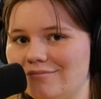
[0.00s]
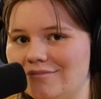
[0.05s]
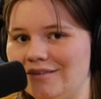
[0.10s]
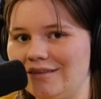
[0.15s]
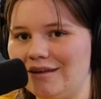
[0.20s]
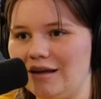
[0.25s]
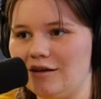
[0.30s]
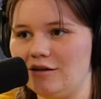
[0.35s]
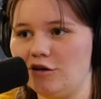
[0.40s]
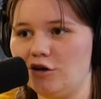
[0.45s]

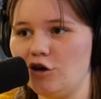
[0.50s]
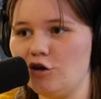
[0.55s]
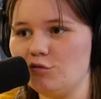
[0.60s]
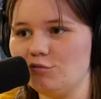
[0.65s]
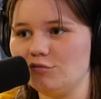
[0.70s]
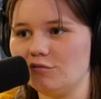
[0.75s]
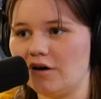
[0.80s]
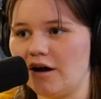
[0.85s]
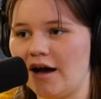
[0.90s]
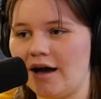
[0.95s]
thank you.
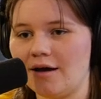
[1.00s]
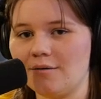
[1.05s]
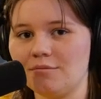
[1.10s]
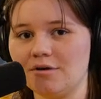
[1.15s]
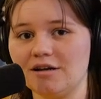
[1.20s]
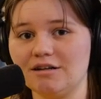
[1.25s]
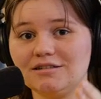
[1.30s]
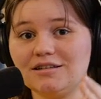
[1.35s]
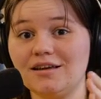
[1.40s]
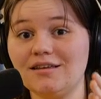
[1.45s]
I'm
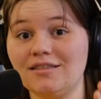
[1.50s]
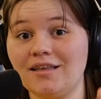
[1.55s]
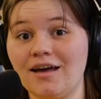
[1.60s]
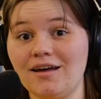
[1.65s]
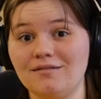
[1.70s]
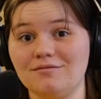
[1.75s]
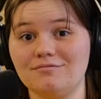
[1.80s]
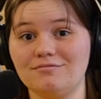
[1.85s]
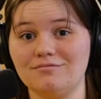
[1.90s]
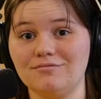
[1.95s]
gonna take that
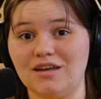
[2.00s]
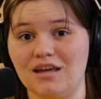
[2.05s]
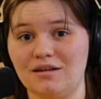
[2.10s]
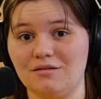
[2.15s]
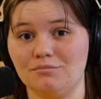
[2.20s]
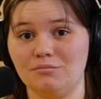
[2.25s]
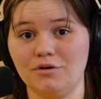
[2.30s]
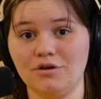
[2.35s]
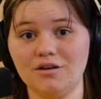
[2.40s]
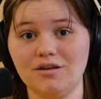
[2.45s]

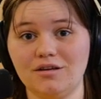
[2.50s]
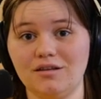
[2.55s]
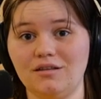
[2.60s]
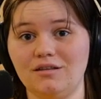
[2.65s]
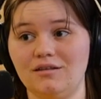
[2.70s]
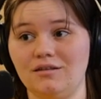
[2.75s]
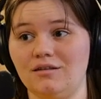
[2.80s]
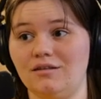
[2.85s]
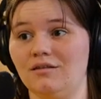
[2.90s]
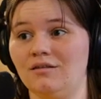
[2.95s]
and put it
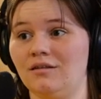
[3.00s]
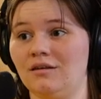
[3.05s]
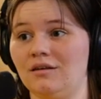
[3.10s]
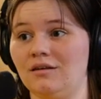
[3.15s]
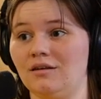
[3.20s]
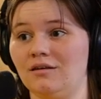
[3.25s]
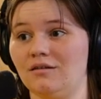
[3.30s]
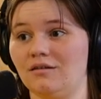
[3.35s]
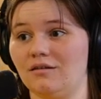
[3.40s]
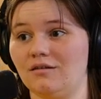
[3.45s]
in
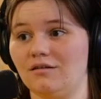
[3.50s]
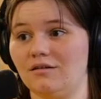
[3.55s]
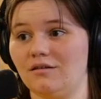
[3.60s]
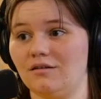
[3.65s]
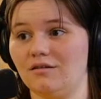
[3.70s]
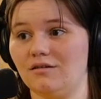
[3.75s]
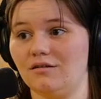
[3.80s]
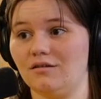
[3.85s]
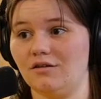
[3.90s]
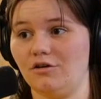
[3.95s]
the
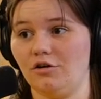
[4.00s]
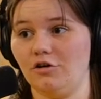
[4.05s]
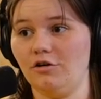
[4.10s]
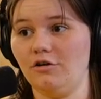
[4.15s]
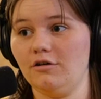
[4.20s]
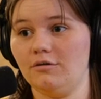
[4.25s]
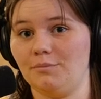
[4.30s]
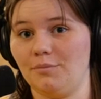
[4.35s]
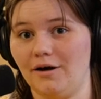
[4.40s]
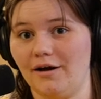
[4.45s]

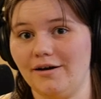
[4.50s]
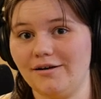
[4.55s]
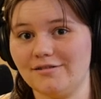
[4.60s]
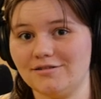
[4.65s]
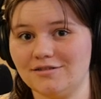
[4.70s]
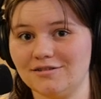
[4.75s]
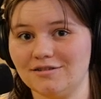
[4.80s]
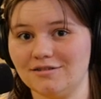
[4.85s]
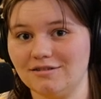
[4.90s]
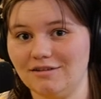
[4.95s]
herd
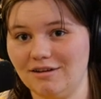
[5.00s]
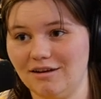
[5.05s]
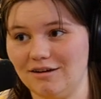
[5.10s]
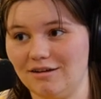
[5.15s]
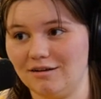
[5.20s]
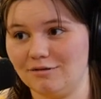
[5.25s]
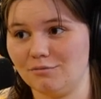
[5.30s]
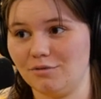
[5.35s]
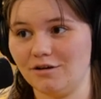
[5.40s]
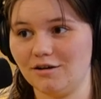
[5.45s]
box
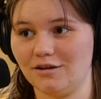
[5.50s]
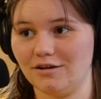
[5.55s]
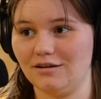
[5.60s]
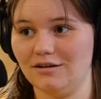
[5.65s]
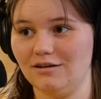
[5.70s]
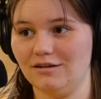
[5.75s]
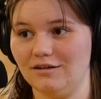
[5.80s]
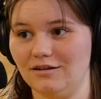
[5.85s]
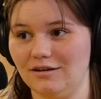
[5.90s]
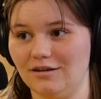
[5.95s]
and put it
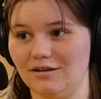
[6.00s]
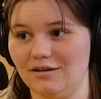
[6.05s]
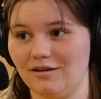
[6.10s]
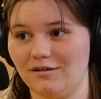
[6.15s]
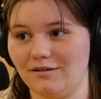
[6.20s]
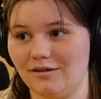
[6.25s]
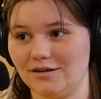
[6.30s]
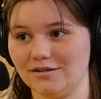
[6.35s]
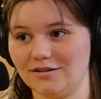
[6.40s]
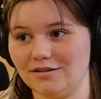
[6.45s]
in the
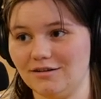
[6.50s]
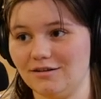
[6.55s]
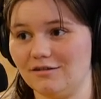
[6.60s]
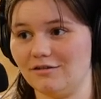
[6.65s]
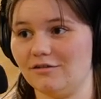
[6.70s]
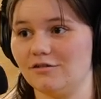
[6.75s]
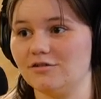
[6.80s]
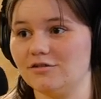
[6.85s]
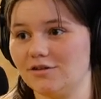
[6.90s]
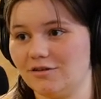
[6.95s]
closet and
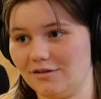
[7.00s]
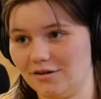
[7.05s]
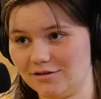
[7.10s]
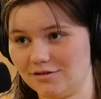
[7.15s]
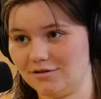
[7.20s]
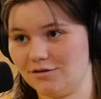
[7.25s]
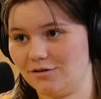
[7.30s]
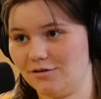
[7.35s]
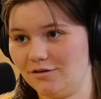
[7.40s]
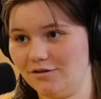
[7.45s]
close the
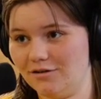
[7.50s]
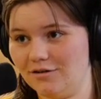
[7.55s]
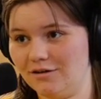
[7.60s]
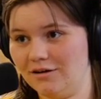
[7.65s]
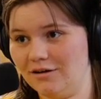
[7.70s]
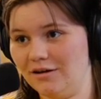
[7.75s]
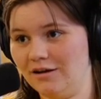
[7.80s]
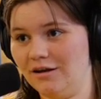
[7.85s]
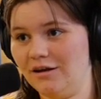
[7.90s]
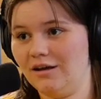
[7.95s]
closet door
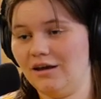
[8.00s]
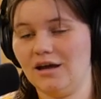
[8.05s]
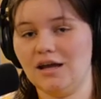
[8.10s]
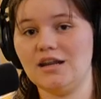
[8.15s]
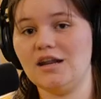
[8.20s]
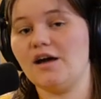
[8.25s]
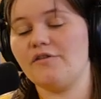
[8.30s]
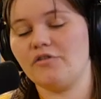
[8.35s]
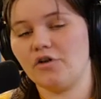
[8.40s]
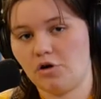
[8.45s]
and
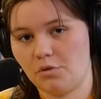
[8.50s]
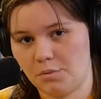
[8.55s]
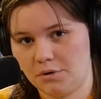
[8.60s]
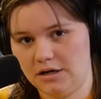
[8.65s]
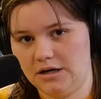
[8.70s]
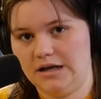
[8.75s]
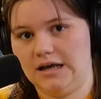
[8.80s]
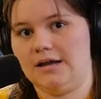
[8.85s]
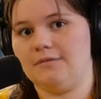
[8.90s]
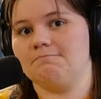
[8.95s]
never open it
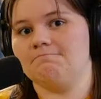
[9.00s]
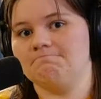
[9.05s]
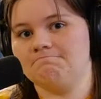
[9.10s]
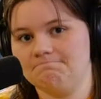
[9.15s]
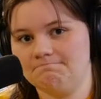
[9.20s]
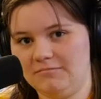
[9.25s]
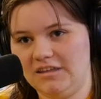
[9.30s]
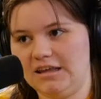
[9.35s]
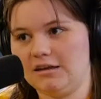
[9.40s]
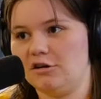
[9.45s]
again.
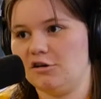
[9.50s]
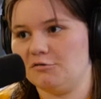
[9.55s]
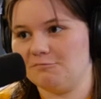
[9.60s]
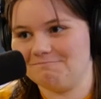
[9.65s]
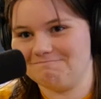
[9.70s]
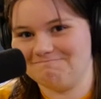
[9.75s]
Thank you.